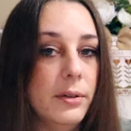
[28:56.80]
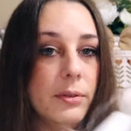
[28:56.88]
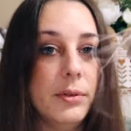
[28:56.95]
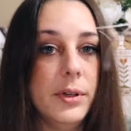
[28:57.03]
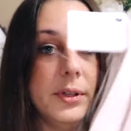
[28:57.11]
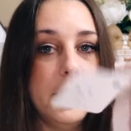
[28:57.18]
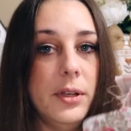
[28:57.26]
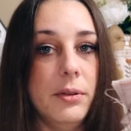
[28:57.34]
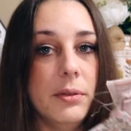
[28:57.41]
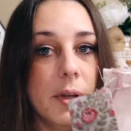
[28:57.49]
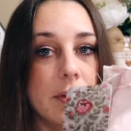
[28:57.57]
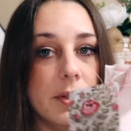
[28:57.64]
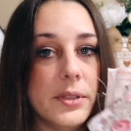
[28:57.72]
Really cute
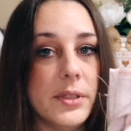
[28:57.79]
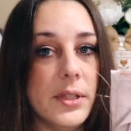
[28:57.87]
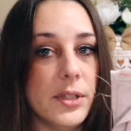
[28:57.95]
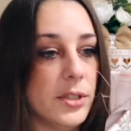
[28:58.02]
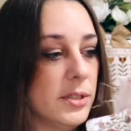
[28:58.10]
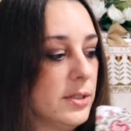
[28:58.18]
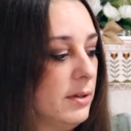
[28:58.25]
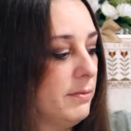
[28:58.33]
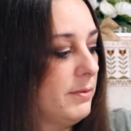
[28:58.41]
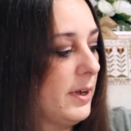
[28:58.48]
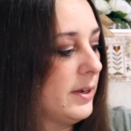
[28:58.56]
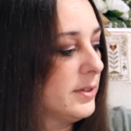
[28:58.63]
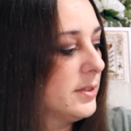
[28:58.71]
though. This stitches up
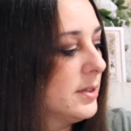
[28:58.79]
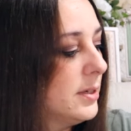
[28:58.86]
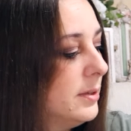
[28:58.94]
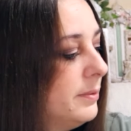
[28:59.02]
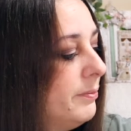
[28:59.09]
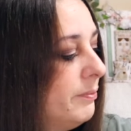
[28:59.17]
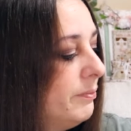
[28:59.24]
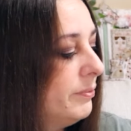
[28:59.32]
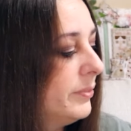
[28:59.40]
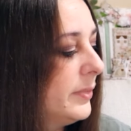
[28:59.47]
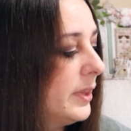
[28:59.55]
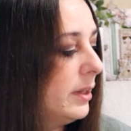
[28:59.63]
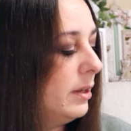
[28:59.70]
fast.
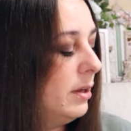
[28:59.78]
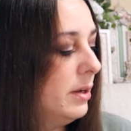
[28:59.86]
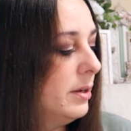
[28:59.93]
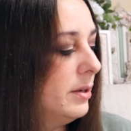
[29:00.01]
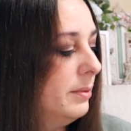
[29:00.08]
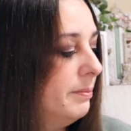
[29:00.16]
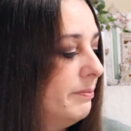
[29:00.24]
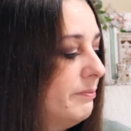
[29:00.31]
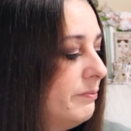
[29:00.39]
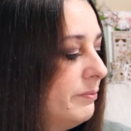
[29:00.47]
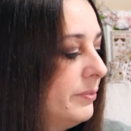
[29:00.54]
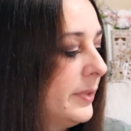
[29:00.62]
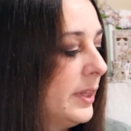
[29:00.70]

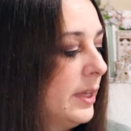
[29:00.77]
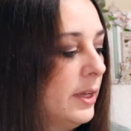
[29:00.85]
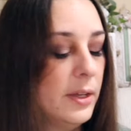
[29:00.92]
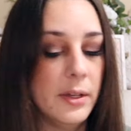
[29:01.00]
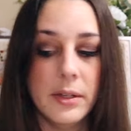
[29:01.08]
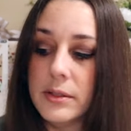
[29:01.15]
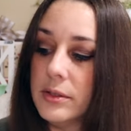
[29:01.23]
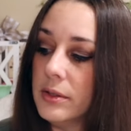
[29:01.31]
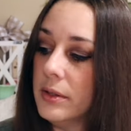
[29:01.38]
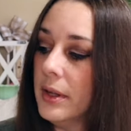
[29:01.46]
So